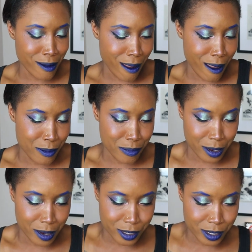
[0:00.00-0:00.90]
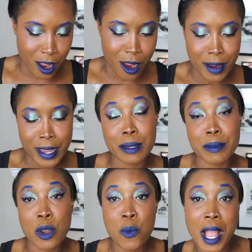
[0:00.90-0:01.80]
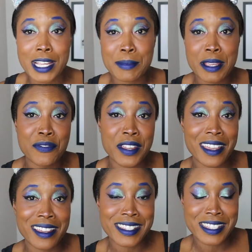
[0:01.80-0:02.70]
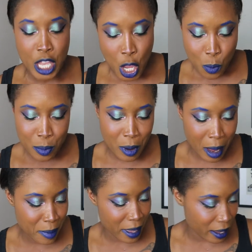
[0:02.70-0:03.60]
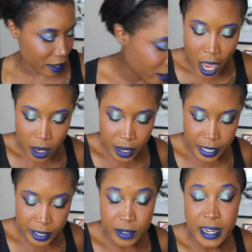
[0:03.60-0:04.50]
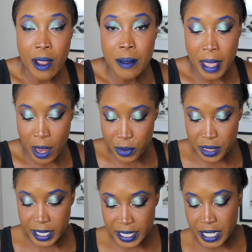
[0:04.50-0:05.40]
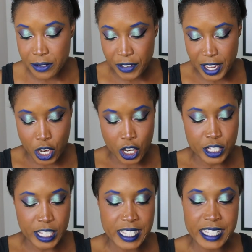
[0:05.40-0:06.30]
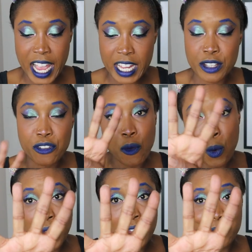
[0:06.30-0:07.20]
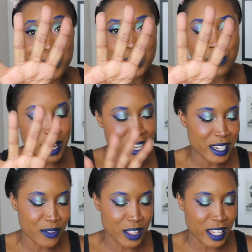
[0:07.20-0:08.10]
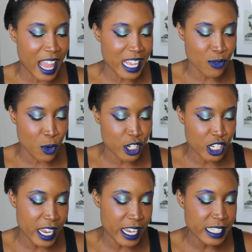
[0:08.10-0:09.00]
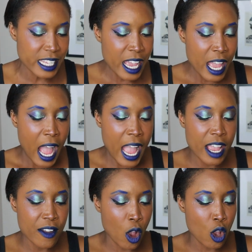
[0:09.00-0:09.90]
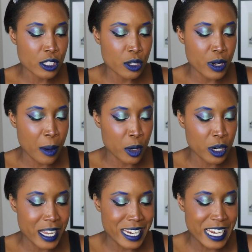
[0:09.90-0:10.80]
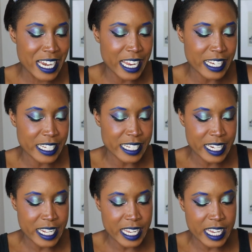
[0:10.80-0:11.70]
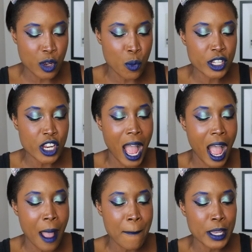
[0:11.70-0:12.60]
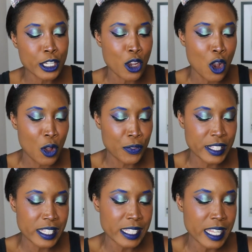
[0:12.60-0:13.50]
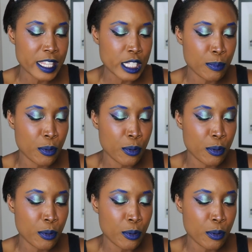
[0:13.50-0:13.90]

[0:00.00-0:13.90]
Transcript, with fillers: okay, bitch. All right, let me go wash my fingers. Be right back. All right, now I'm back with Clean Fingers, exactly four, which is what I need for the last four shades. I have also number 19, which, um, y'all, this is like this